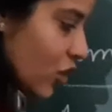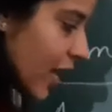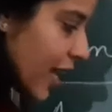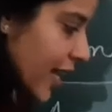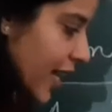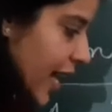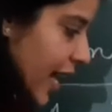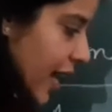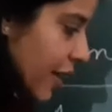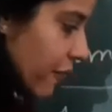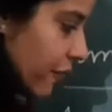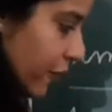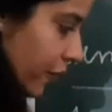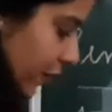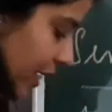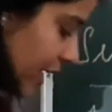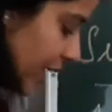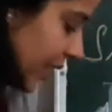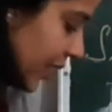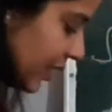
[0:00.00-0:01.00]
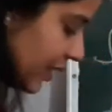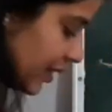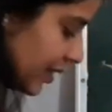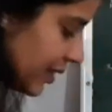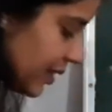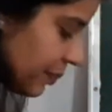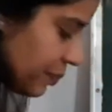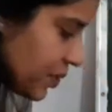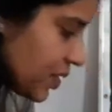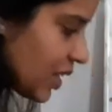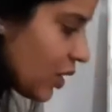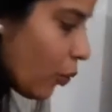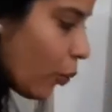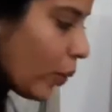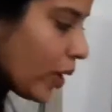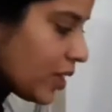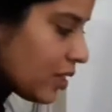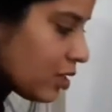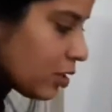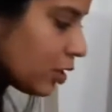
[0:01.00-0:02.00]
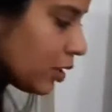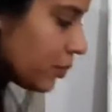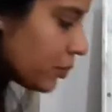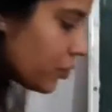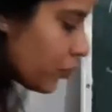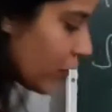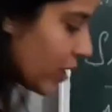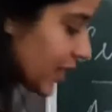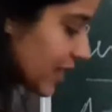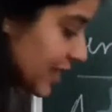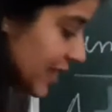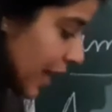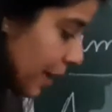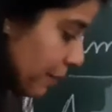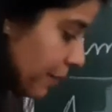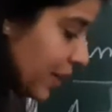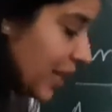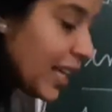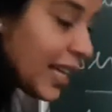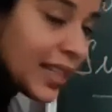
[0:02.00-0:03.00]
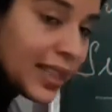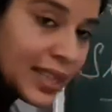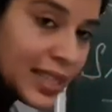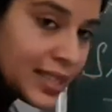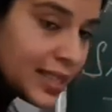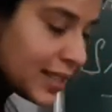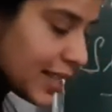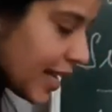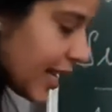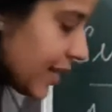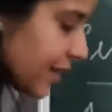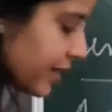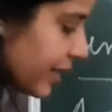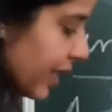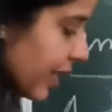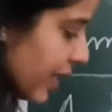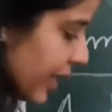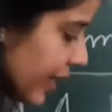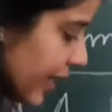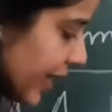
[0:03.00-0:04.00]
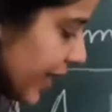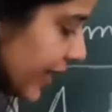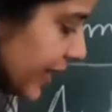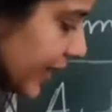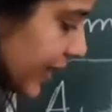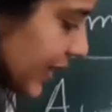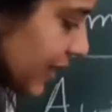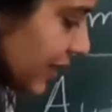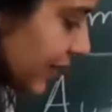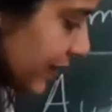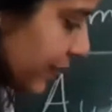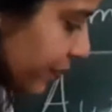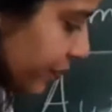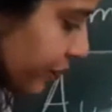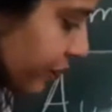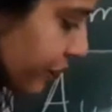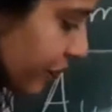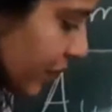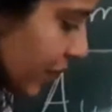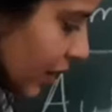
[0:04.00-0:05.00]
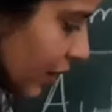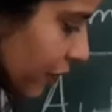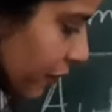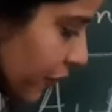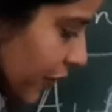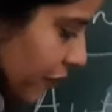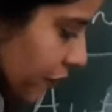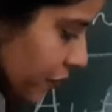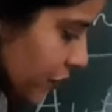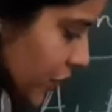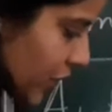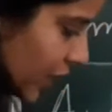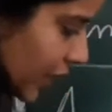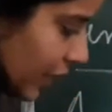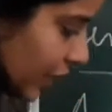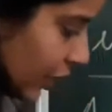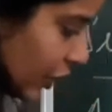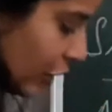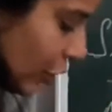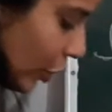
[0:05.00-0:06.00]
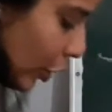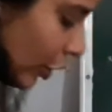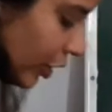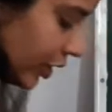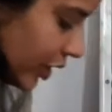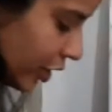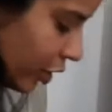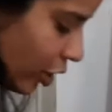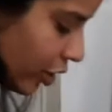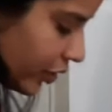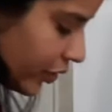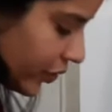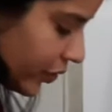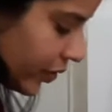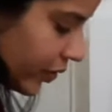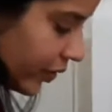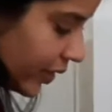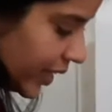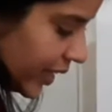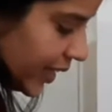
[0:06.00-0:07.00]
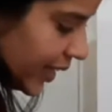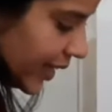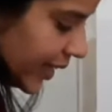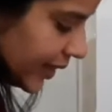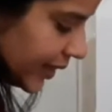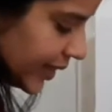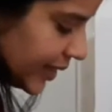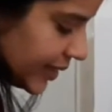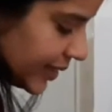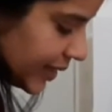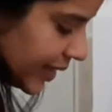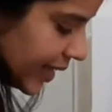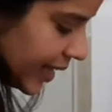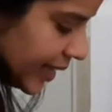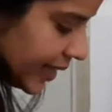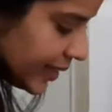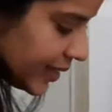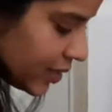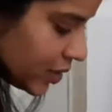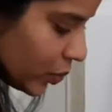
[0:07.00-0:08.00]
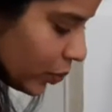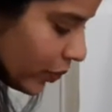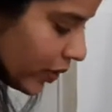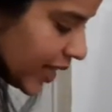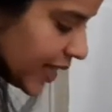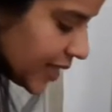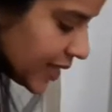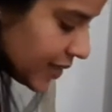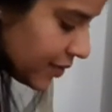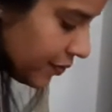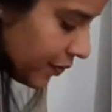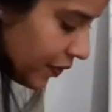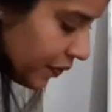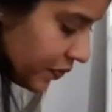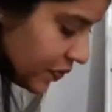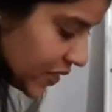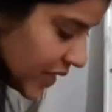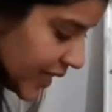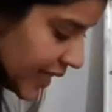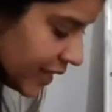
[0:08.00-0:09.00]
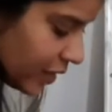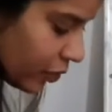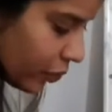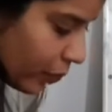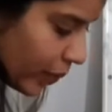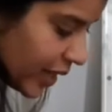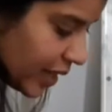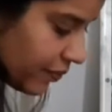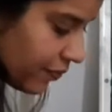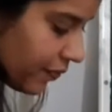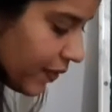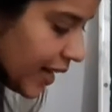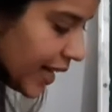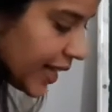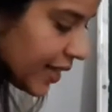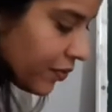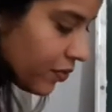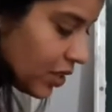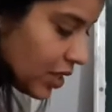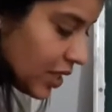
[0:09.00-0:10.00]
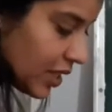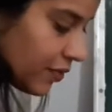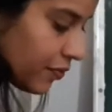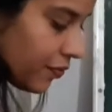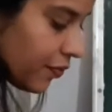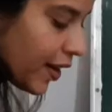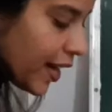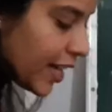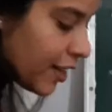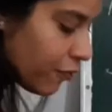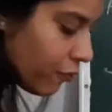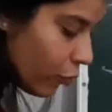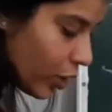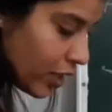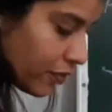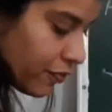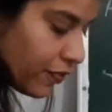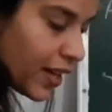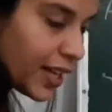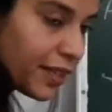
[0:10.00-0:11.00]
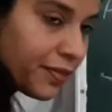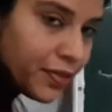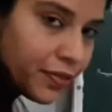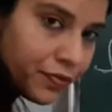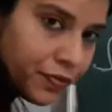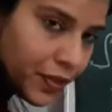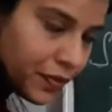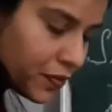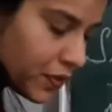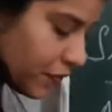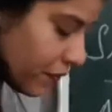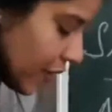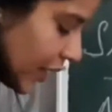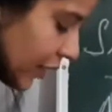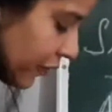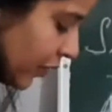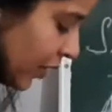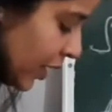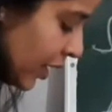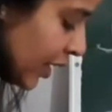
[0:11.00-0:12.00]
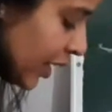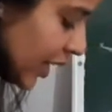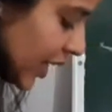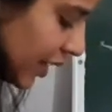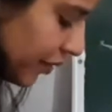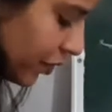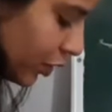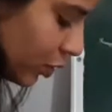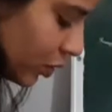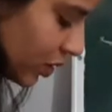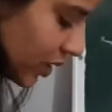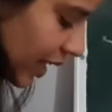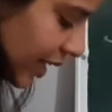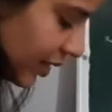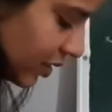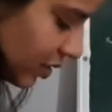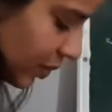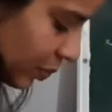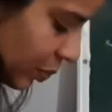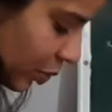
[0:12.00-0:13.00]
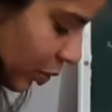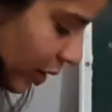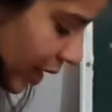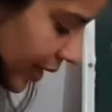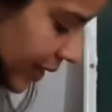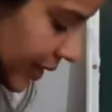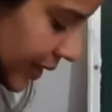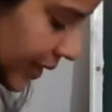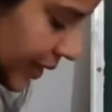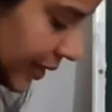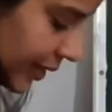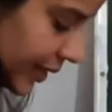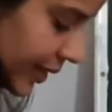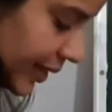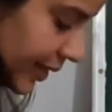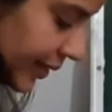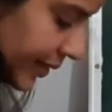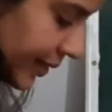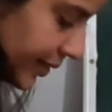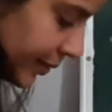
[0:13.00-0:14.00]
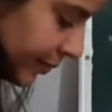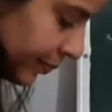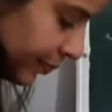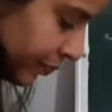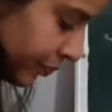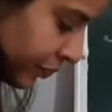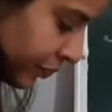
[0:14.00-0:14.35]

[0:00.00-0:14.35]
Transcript: and every subsequent terms. For example, in this case, it is 50. On the contrary, in this case, where it is 15, 25, 35, 45 and 55, if you start subtracting this,